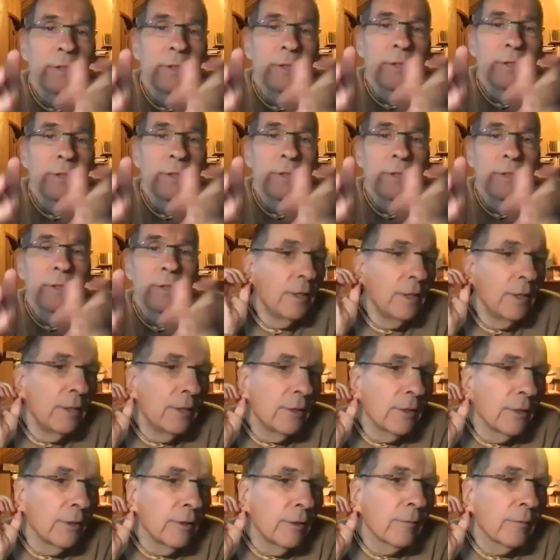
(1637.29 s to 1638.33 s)
Here's the
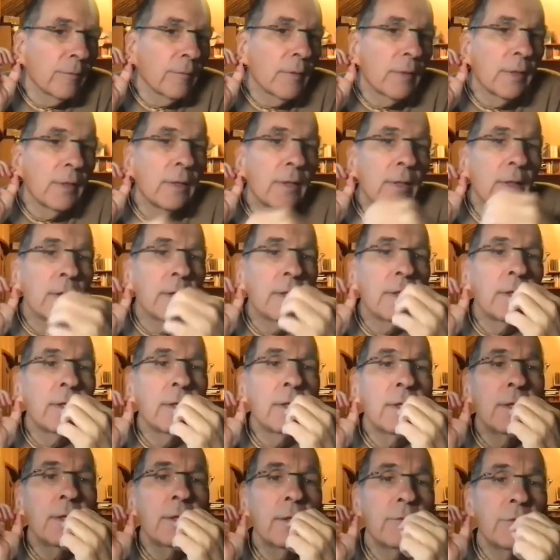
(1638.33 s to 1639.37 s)
ear, and
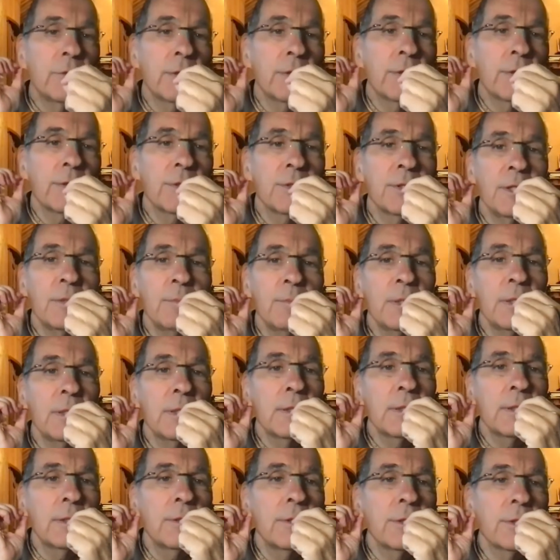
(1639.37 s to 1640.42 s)
here, if you can see me,
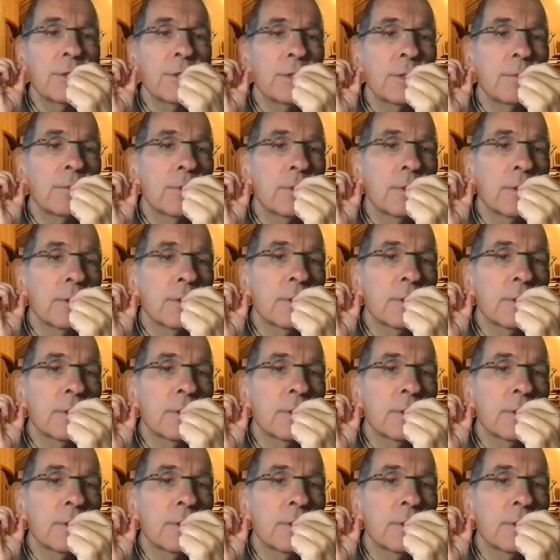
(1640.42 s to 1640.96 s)
here is the